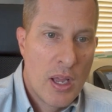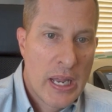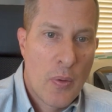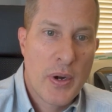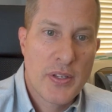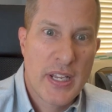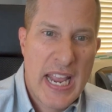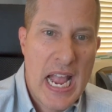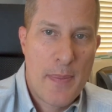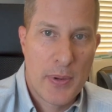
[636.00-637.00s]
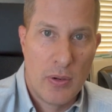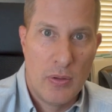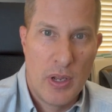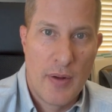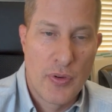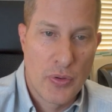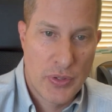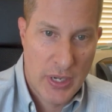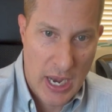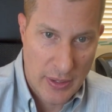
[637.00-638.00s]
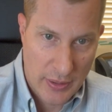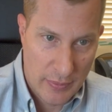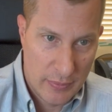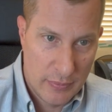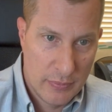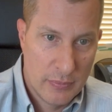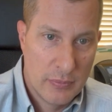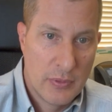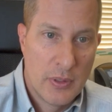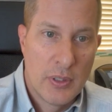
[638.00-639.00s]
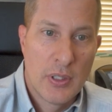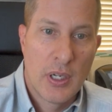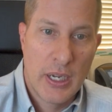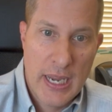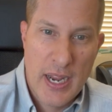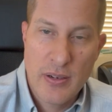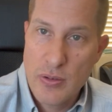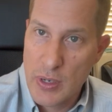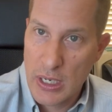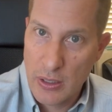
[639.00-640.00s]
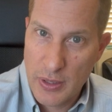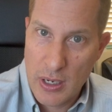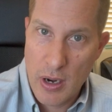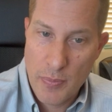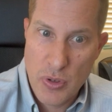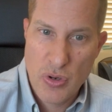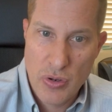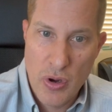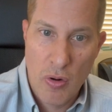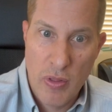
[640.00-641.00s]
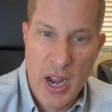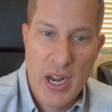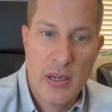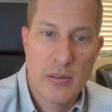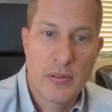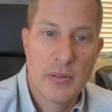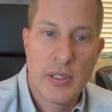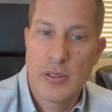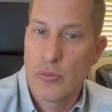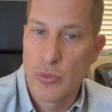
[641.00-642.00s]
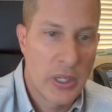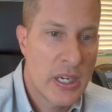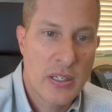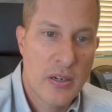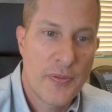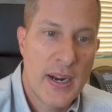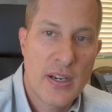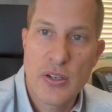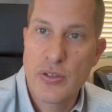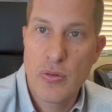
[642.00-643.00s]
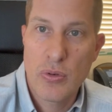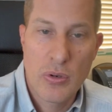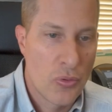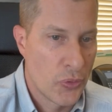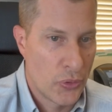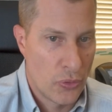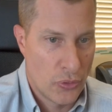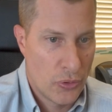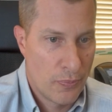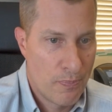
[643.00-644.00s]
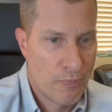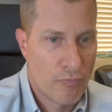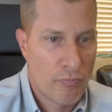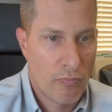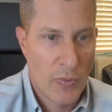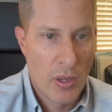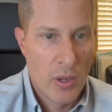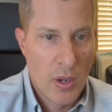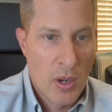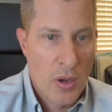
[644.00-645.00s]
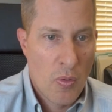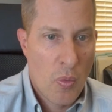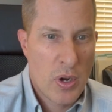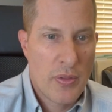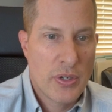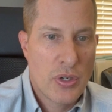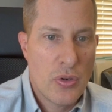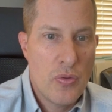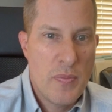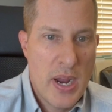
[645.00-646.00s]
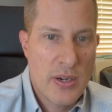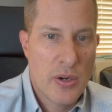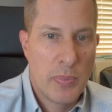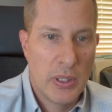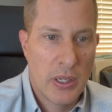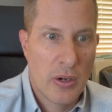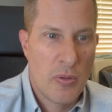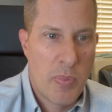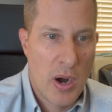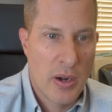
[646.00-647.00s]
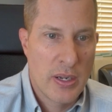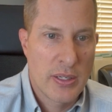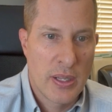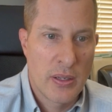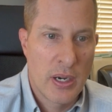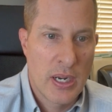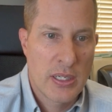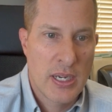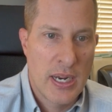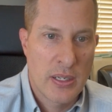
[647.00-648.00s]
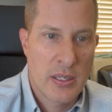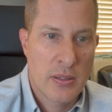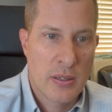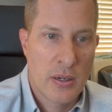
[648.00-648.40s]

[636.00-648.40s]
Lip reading: What is the capital of your state? Again, you got to look that up. You should know that. It's really easy to find. Just do a Google search. What are the two major political parties in the United States?